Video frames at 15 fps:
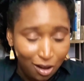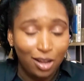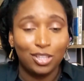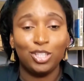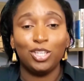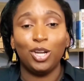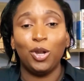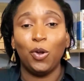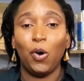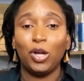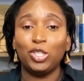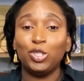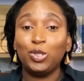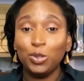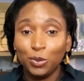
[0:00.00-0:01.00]
cut the
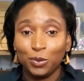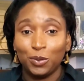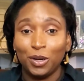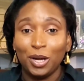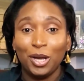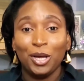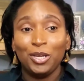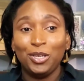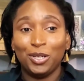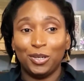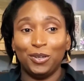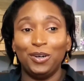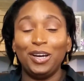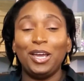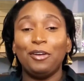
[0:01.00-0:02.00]
lawn too.
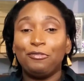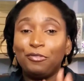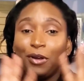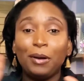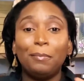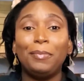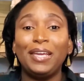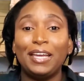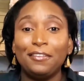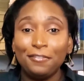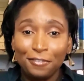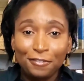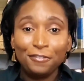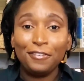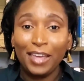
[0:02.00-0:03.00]
If we are being
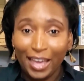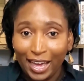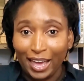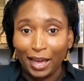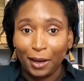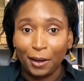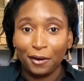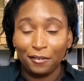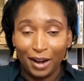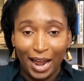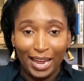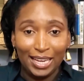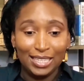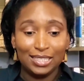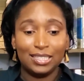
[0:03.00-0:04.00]
fair,
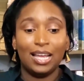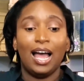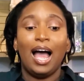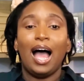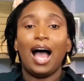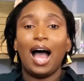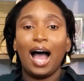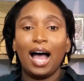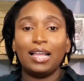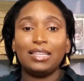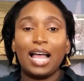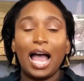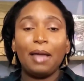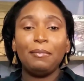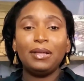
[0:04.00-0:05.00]
right?
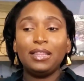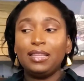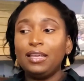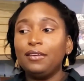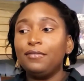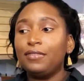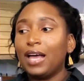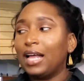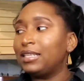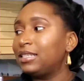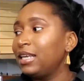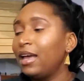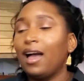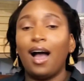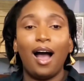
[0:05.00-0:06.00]
And I believe
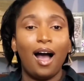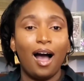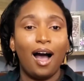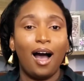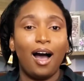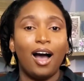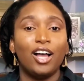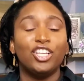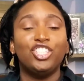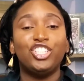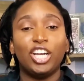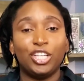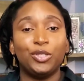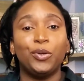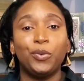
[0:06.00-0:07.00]
that there are
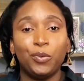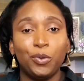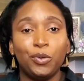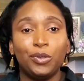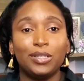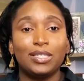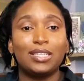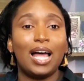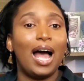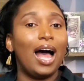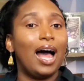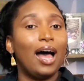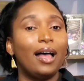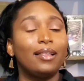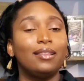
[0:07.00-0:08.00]
gender roles,
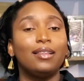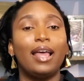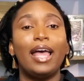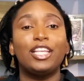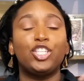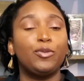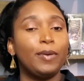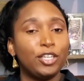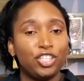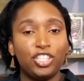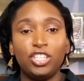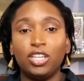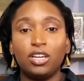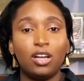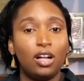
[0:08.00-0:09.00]
and
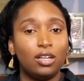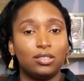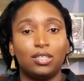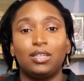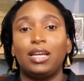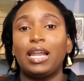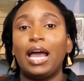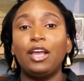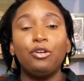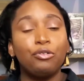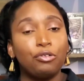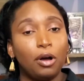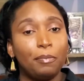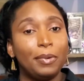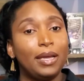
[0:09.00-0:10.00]
especially in the culture that I
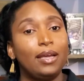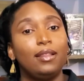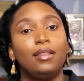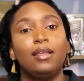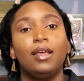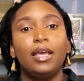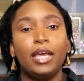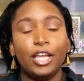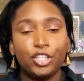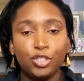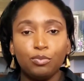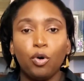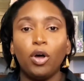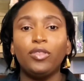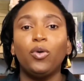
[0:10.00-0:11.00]
grew up in,
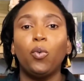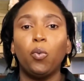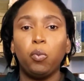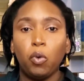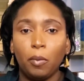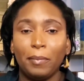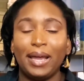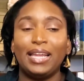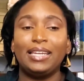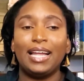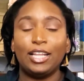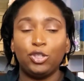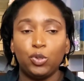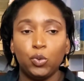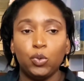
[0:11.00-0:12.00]
it's more the women
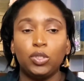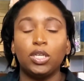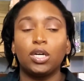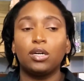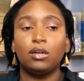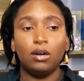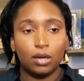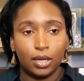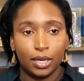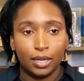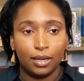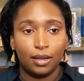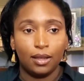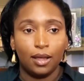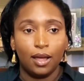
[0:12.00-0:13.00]
that do the
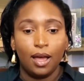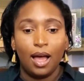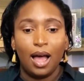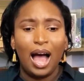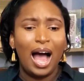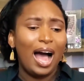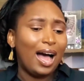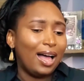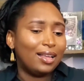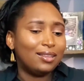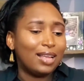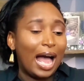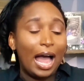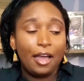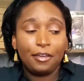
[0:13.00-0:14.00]
cooking.
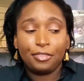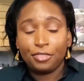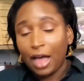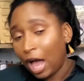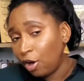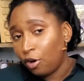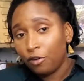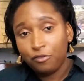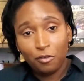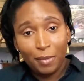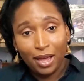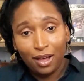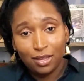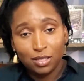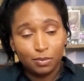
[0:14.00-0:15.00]
And I thank God for
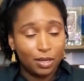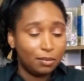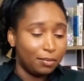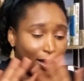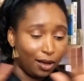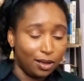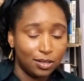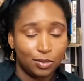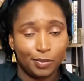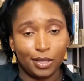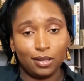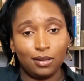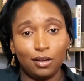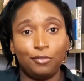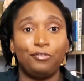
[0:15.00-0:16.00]
my husband. My
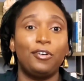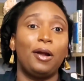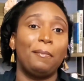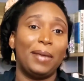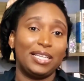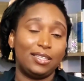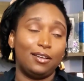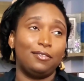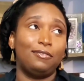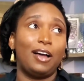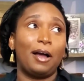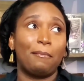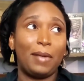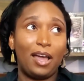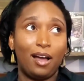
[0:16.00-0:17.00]
husband cooked. For a matter of
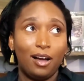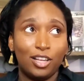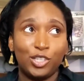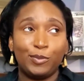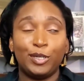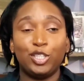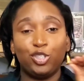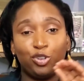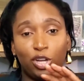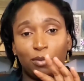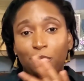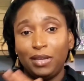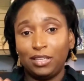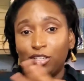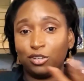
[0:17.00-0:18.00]
fact, my husband
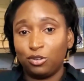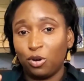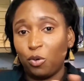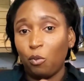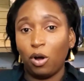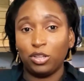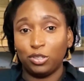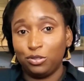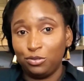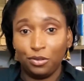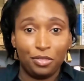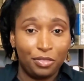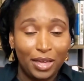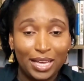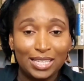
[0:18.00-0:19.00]
taught me to cook one or
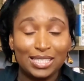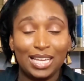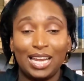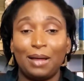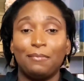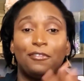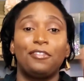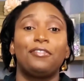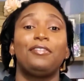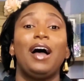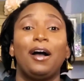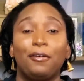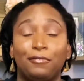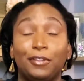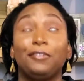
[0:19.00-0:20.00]
two things, and I'm
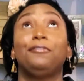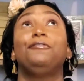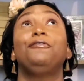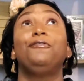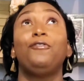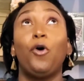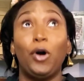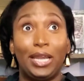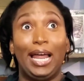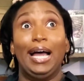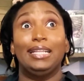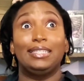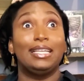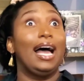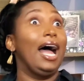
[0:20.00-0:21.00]
thankful for
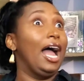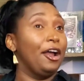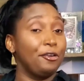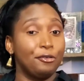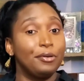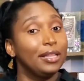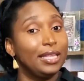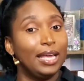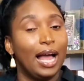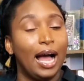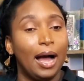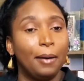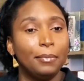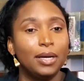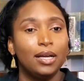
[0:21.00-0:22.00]
that. I really
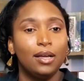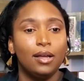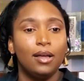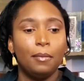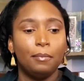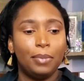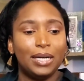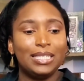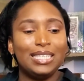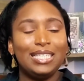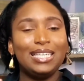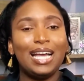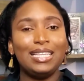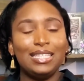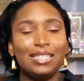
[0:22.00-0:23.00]
am. But
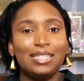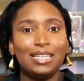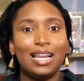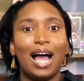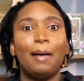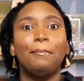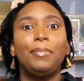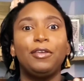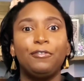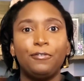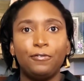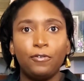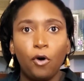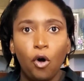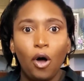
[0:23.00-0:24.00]
yet still,
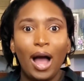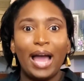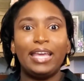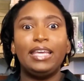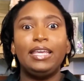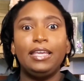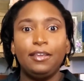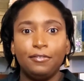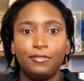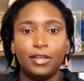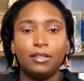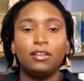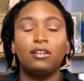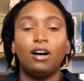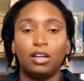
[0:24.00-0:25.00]
before I
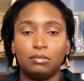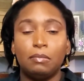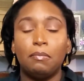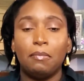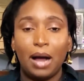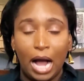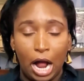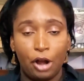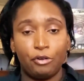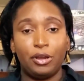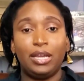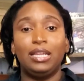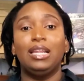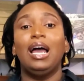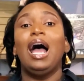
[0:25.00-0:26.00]
even got
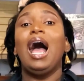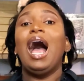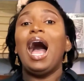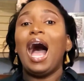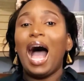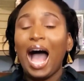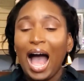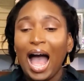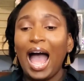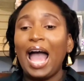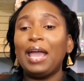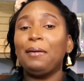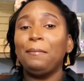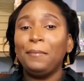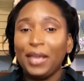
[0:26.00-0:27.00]
married,
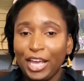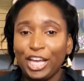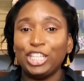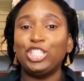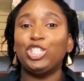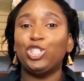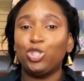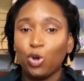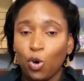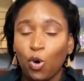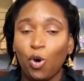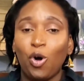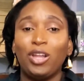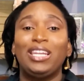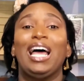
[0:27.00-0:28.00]
I made
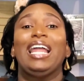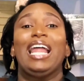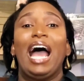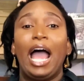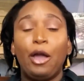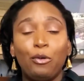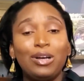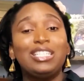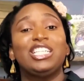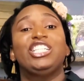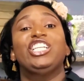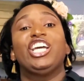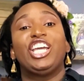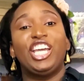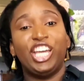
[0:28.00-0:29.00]
sure that I was
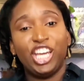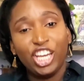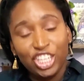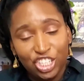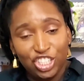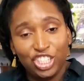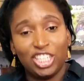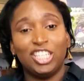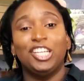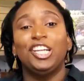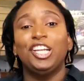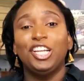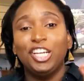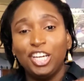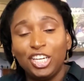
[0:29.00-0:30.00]
in the
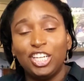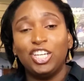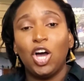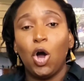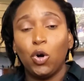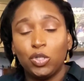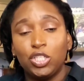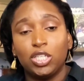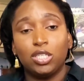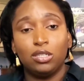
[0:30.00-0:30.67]
kitchen learning how to